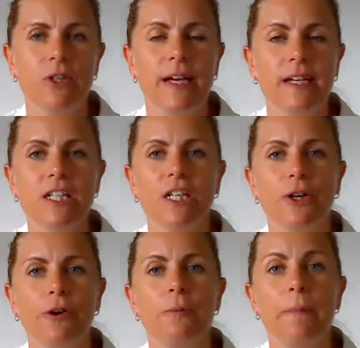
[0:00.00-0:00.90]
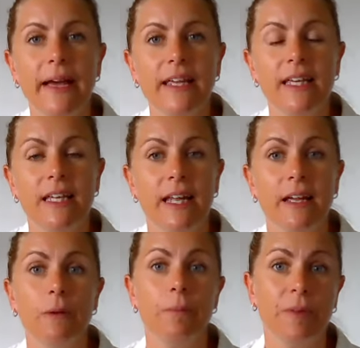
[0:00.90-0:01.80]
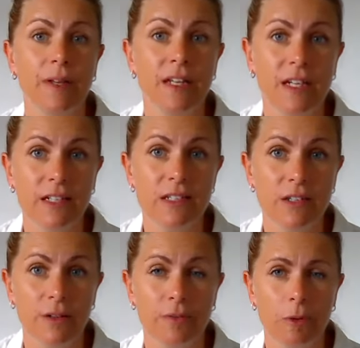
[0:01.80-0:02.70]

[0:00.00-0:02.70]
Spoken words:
to actually go back in and complete an incident